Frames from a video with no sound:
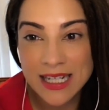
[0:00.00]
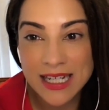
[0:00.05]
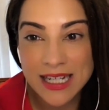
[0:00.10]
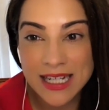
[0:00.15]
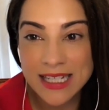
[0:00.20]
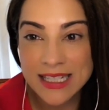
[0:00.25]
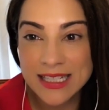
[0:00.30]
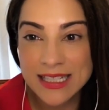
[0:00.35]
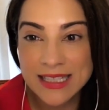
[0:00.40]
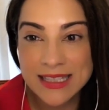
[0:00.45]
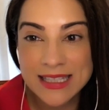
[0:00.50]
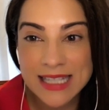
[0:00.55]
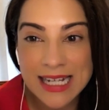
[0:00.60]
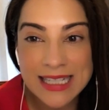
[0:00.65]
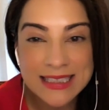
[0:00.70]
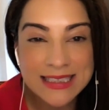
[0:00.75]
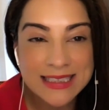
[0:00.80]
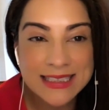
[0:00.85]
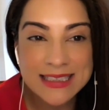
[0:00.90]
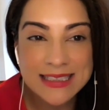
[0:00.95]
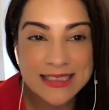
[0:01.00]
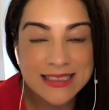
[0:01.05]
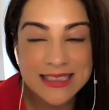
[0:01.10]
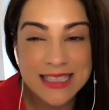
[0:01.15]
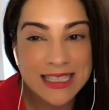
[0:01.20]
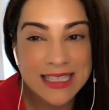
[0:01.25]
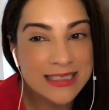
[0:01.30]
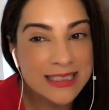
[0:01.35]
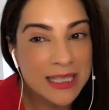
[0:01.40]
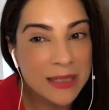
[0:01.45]
And that's
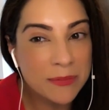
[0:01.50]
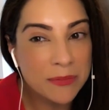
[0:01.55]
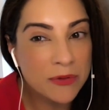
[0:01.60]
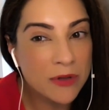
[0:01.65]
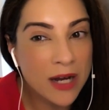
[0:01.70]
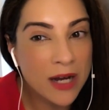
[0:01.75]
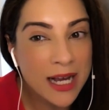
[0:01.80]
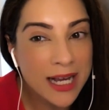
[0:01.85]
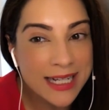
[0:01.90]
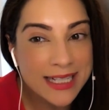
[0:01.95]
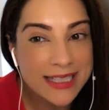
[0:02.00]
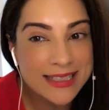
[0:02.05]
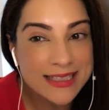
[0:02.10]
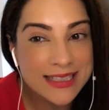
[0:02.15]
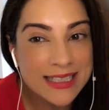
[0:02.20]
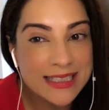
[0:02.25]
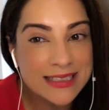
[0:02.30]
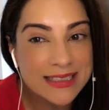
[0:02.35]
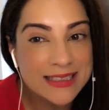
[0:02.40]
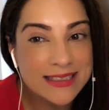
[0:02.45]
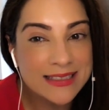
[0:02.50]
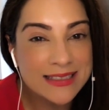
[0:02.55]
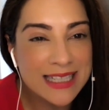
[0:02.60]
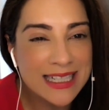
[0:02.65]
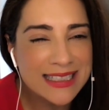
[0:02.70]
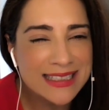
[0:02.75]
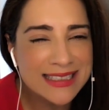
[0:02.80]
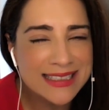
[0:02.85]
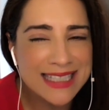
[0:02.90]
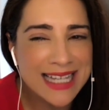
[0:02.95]
that's not pride. That's
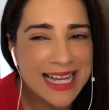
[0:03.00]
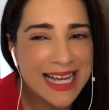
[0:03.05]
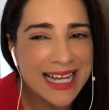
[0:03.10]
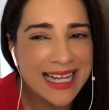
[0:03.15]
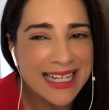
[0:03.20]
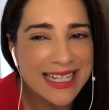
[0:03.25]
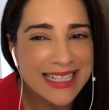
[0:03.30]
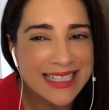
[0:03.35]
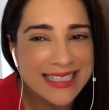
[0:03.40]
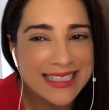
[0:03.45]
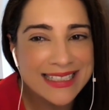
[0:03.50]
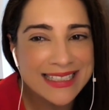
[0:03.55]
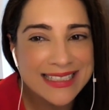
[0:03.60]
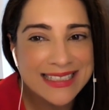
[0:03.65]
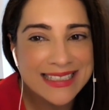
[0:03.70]
that's sad